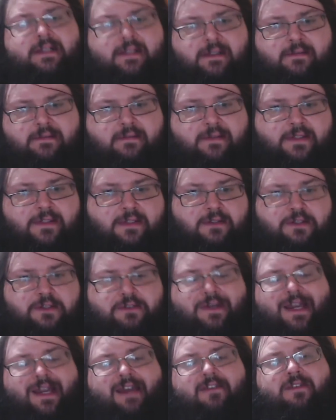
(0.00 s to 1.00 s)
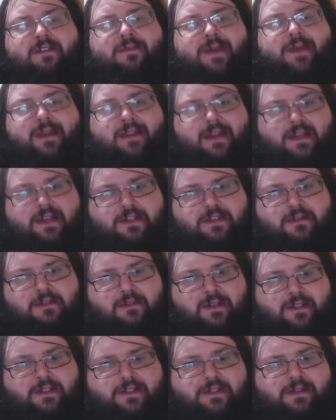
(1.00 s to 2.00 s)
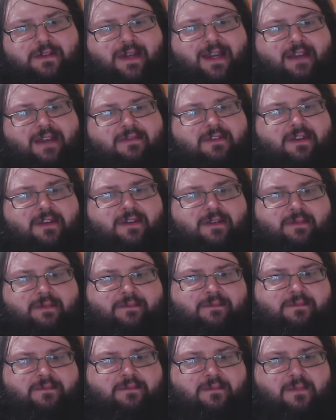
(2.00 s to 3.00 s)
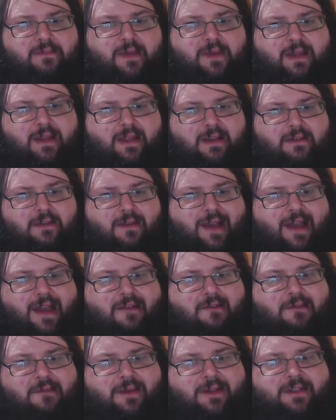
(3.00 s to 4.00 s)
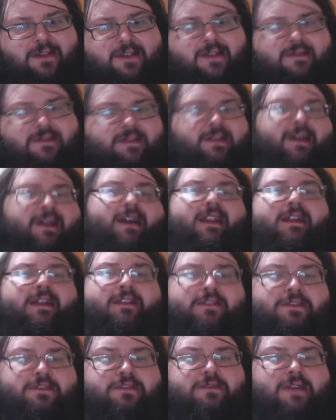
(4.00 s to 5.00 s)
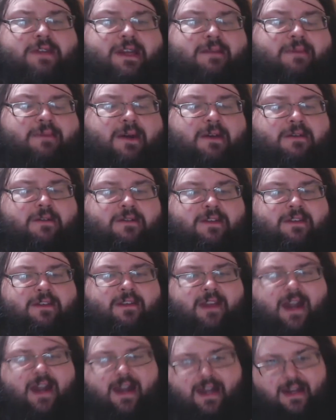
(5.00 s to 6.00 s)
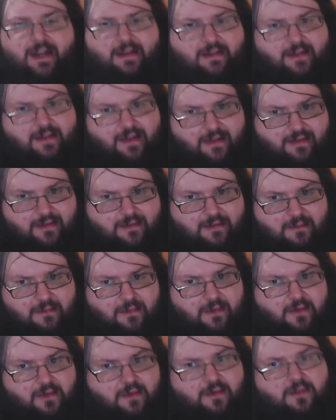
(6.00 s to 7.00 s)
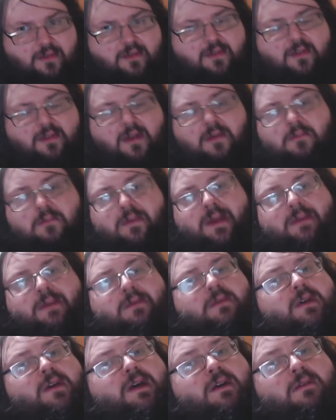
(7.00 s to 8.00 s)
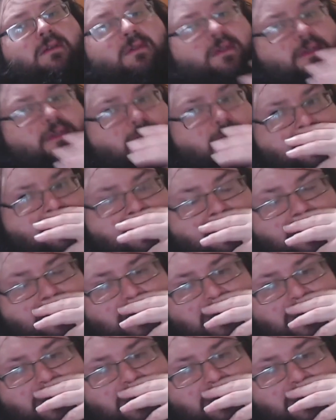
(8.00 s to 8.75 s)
So you have to make that choice. You have to be like, do I have a bunch of stuff that got like those unique poses that I need custom ones? Some people cut ones that are